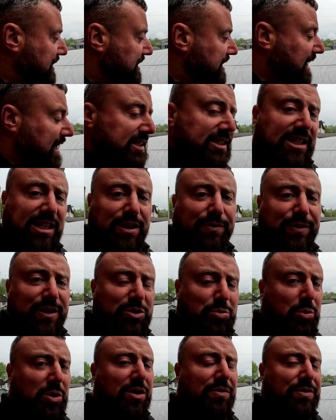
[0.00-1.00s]
yeah, see if
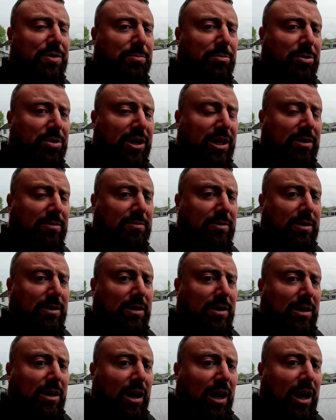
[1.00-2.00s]
it's worth the money,
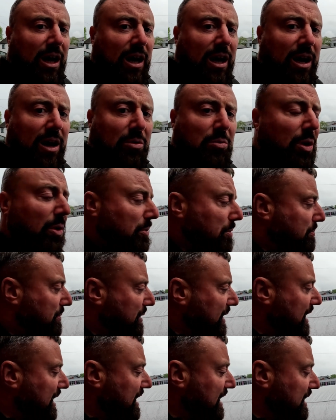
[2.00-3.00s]
what we
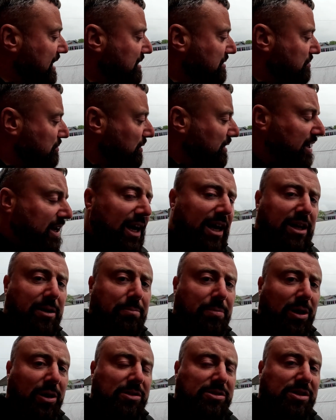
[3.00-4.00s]
paid, what you get in the
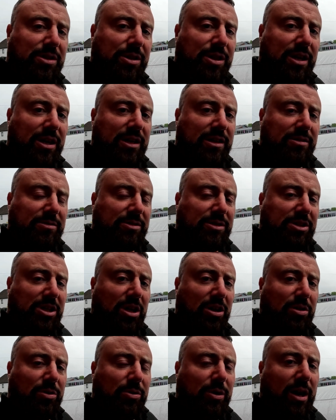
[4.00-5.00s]
box and things.
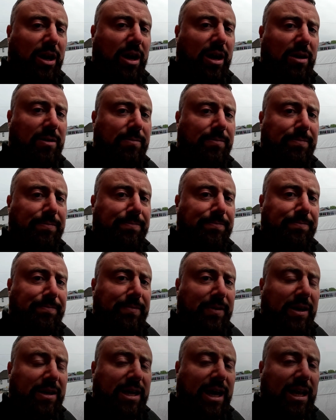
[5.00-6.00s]
So
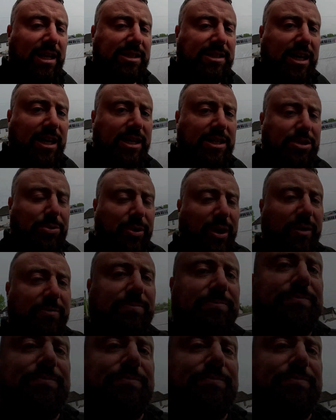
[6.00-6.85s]
yeah, let's get into it.